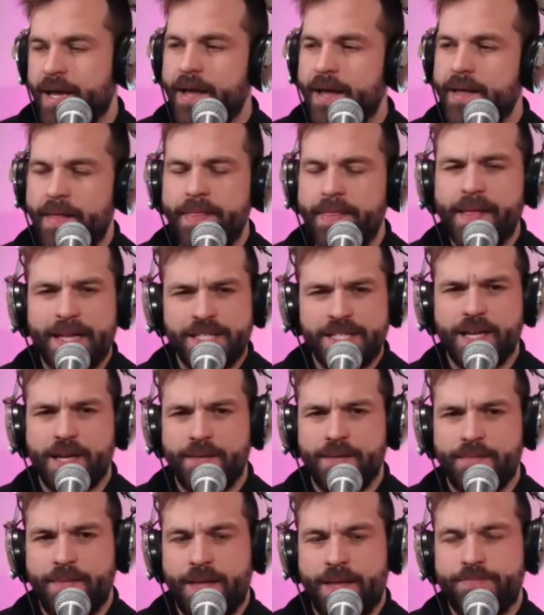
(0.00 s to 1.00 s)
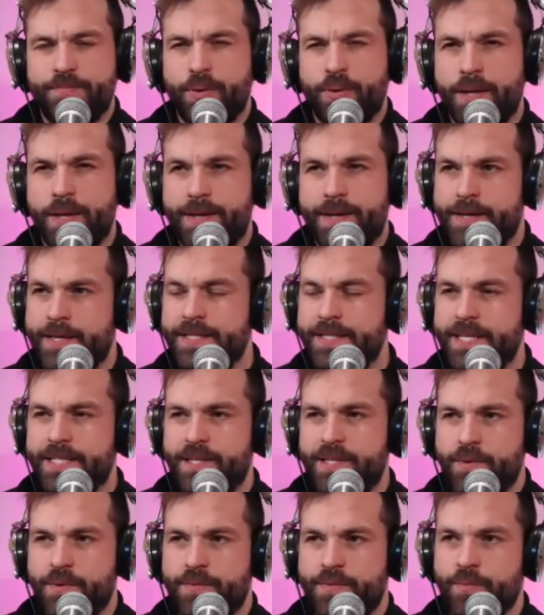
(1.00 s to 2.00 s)
I think that's pretty
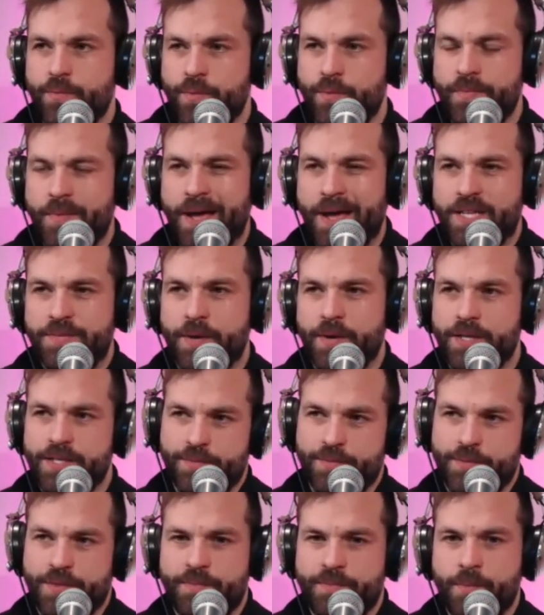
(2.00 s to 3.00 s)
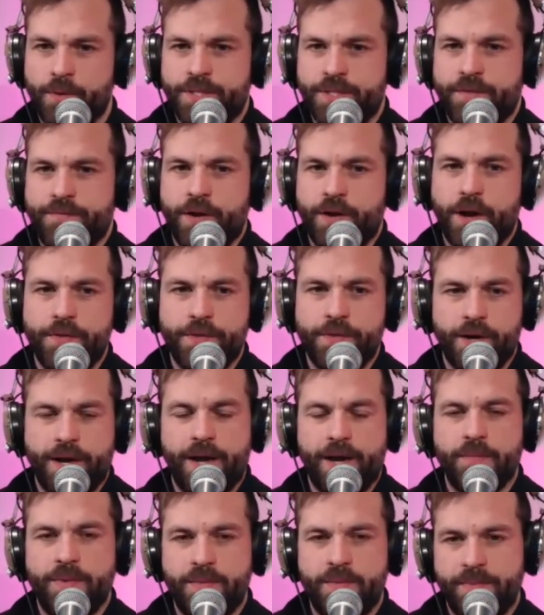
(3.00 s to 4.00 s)
consistent with my experience and with most of our other
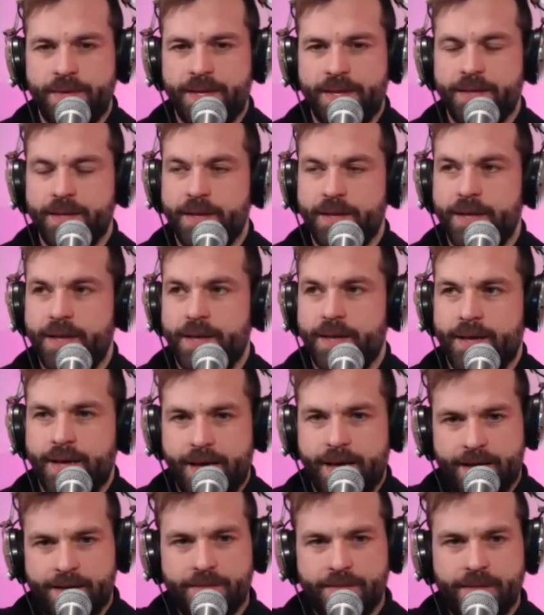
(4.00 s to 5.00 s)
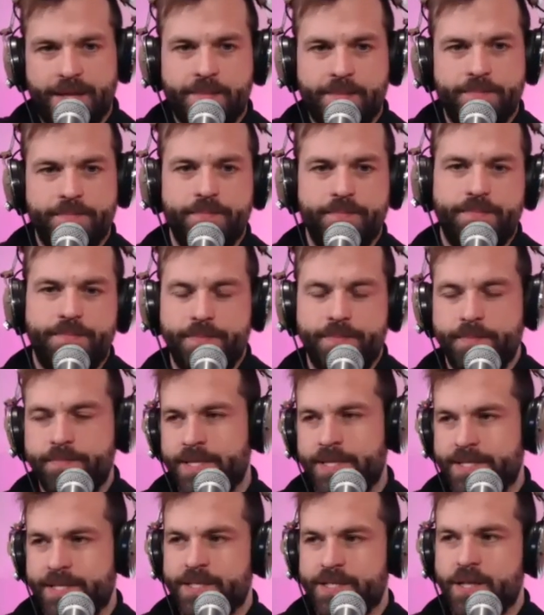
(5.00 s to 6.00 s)
Airbnb like
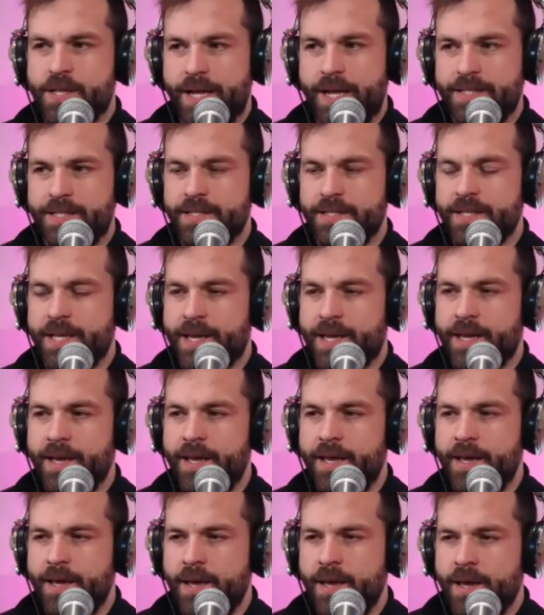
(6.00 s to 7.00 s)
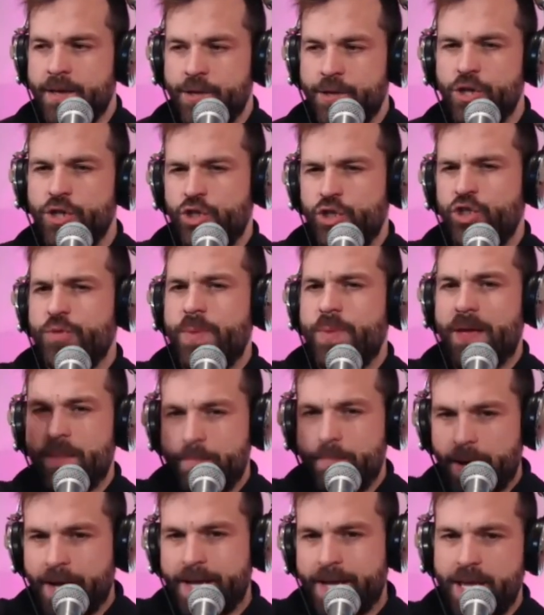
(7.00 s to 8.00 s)
business clients. Is like you can usually pay the
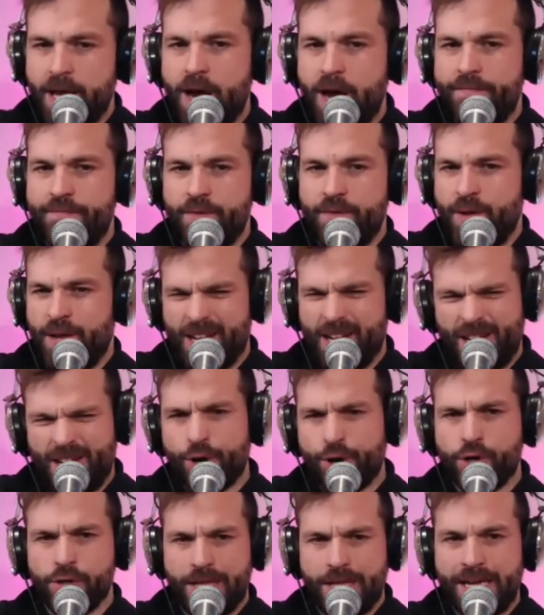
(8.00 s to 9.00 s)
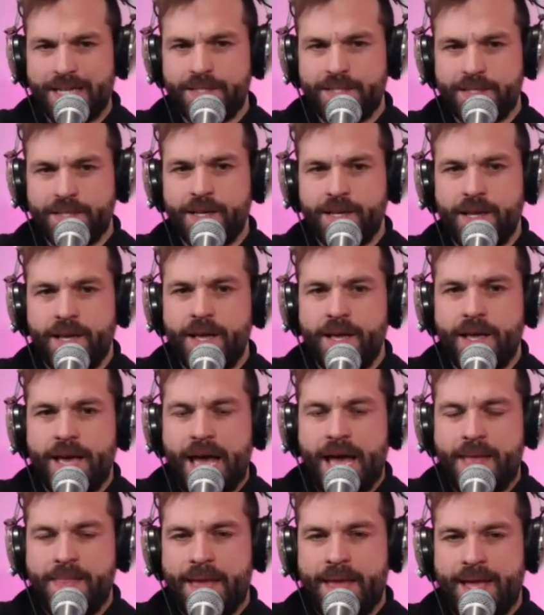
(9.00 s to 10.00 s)
bunkie off in a year or less,
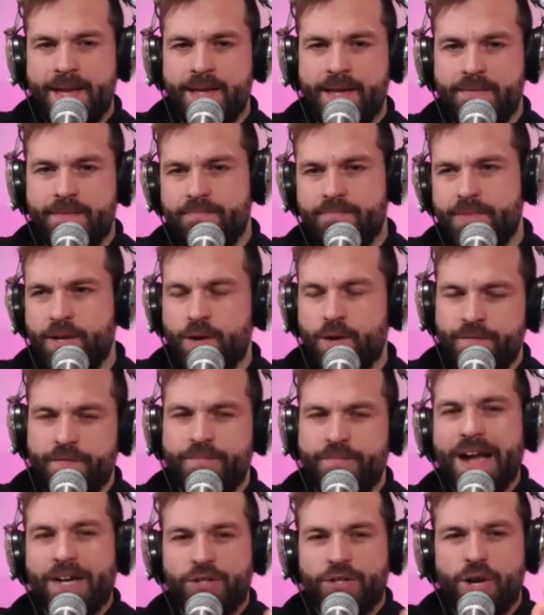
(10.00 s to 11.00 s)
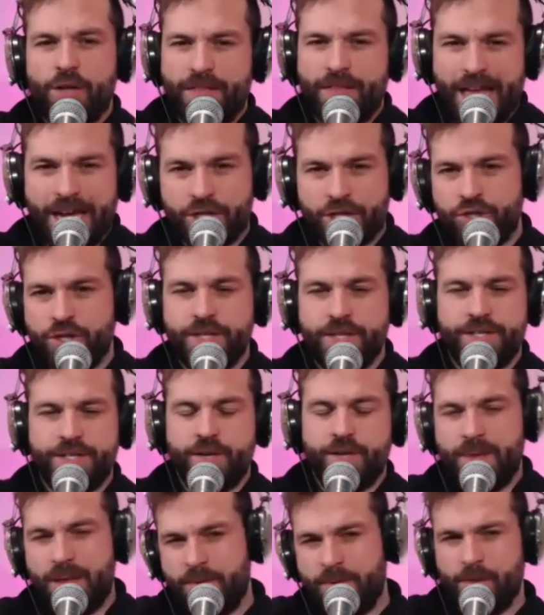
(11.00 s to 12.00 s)
and then if you factor in all the extras, you're
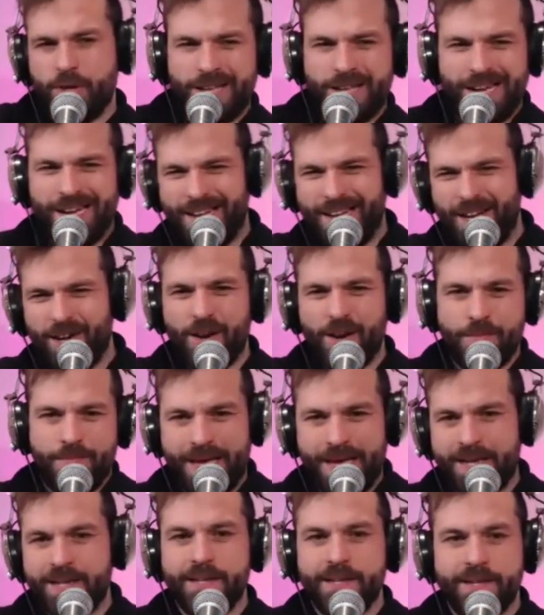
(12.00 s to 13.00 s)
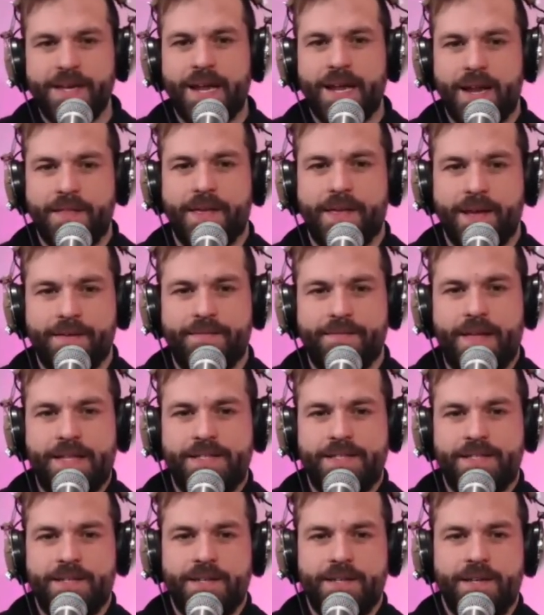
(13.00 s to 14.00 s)
maybe looking at a year and a bit kind of thing. If
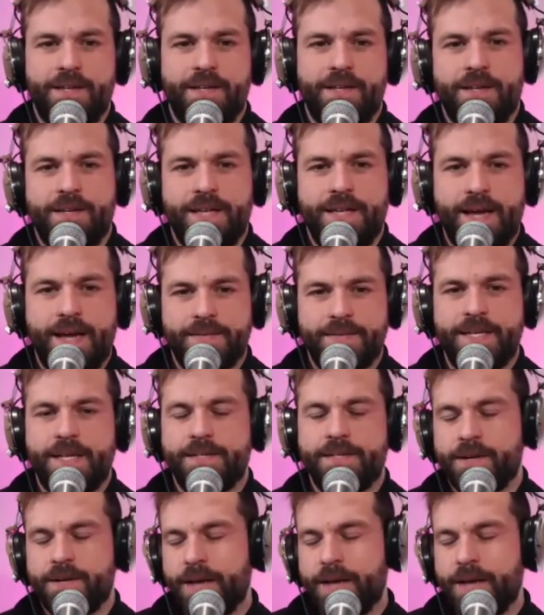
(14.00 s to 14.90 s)
that's sounds like